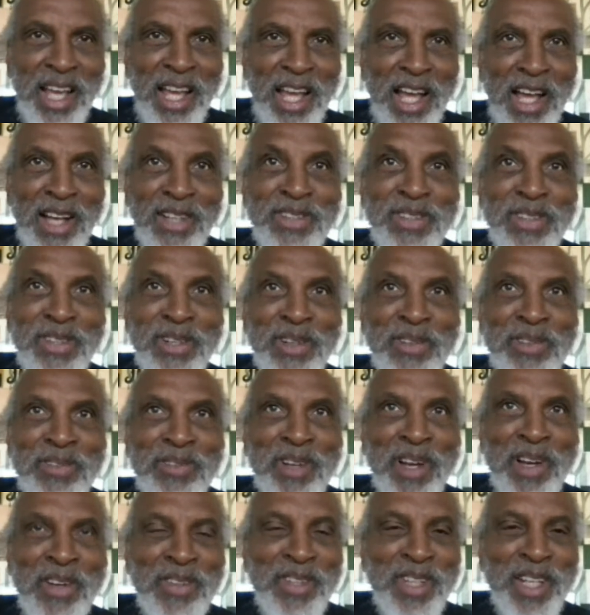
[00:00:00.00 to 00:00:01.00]
I also
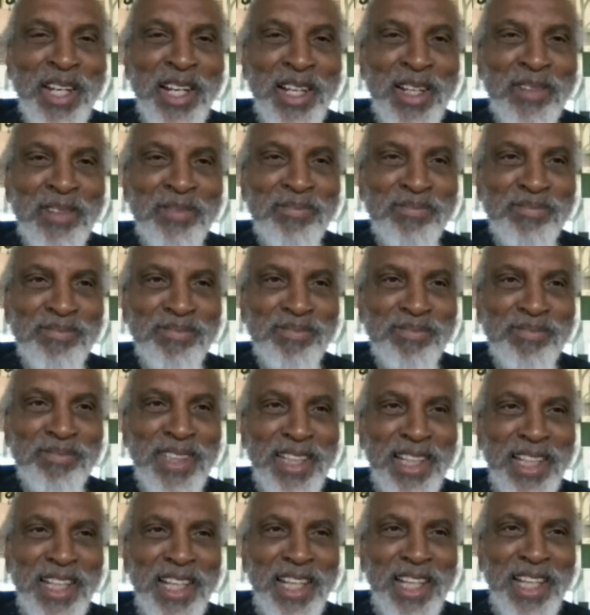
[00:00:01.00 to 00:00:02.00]
found that I'm,
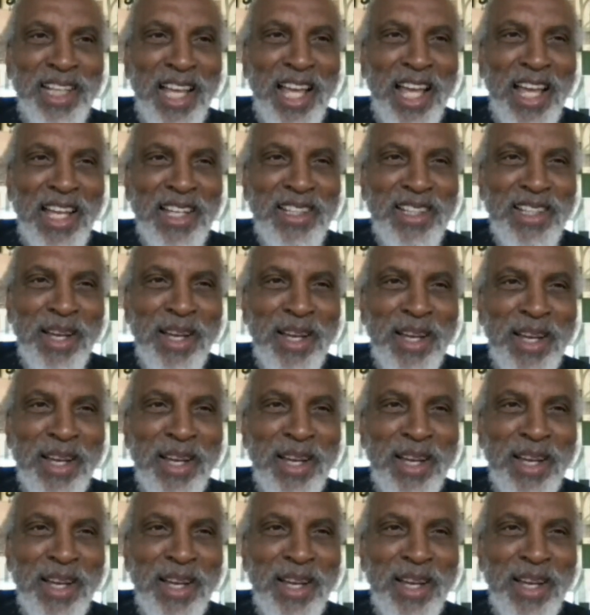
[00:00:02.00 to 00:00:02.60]
I'm